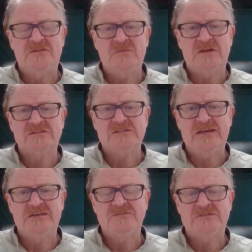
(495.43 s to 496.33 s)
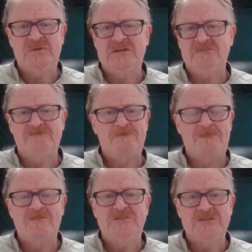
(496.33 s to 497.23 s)
female slaves been
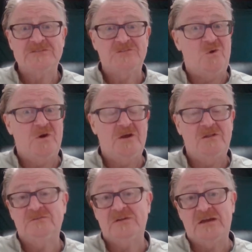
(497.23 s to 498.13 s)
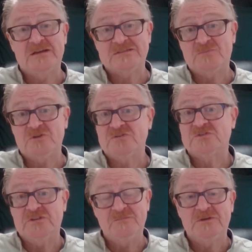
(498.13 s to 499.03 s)
disloyal, I
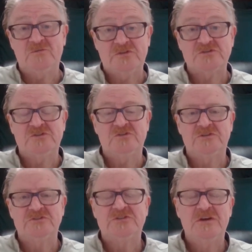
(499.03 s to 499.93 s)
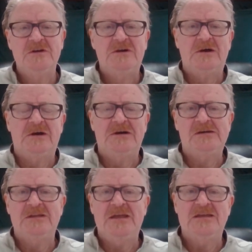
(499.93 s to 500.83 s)
suppose, sleeping with the suitors?
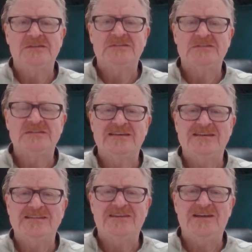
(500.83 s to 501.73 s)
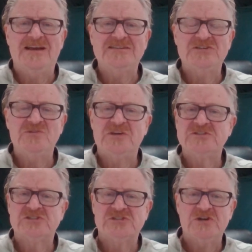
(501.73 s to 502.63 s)
And they're not so
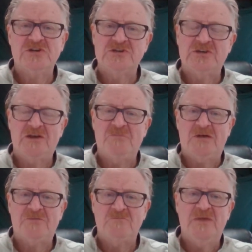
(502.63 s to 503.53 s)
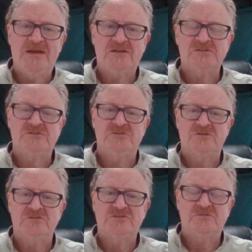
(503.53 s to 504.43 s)
concerned about the male
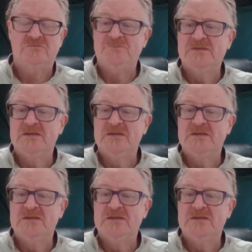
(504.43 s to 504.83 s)
suitors,